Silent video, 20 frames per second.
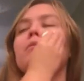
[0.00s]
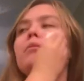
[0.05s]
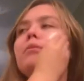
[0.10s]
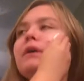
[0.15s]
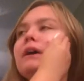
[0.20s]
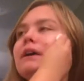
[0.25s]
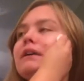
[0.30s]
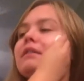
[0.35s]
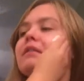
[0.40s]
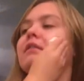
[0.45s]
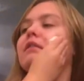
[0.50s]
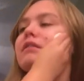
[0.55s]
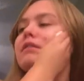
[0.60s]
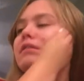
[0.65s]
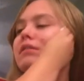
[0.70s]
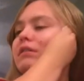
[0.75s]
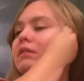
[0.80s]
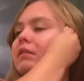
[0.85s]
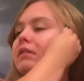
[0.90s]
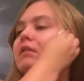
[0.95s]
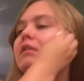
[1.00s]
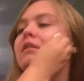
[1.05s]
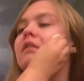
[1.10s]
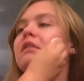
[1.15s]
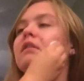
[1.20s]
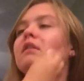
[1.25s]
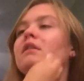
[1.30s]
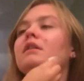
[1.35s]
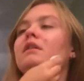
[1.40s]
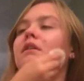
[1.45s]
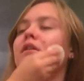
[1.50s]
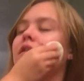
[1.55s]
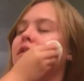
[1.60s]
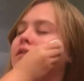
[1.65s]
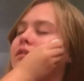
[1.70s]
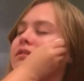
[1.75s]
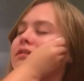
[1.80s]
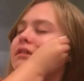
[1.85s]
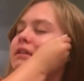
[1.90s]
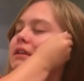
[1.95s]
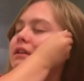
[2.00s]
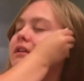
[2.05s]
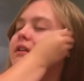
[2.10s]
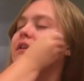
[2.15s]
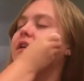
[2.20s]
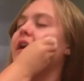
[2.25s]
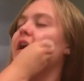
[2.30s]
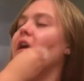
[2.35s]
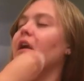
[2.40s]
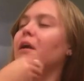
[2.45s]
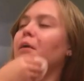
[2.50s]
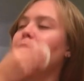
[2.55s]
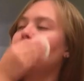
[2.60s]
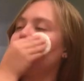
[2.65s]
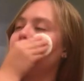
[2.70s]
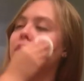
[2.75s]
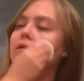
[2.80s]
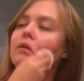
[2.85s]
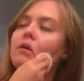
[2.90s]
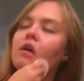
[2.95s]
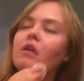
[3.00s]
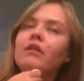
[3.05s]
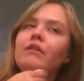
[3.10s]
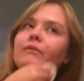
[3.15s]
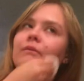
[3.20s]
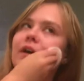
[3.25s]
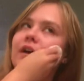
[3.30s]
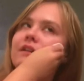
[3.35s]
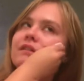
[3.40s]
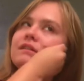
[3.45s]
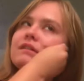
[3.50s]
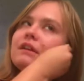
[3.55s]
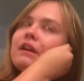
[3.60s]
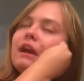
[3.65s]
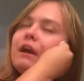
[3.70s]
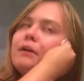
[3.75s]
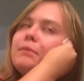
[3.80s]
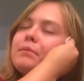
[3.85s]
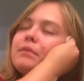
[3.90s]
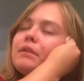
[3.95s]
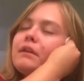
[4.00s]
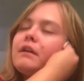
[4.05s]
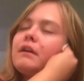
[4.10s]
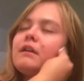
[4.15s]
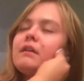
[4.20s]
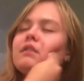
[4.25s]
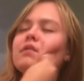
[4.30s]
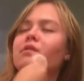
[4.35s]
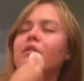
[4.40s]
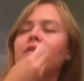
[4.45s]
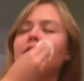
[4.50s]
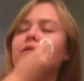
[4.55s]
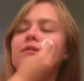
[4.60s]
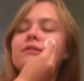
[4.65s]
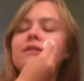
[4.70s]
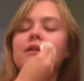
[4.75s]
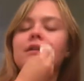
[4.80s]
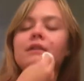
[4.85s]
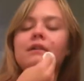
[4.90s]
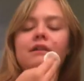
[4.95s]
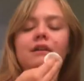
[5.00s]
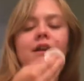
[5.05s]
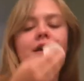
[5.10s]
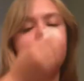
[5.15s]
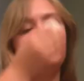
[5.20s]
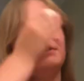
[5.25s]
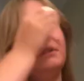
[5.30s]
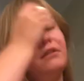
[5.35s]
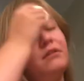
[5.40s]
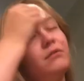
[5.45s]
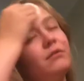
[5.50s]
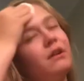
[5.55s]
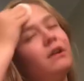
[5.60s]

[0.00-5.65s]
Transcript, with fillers: with the cape, the vest cape thing, so the cape that he's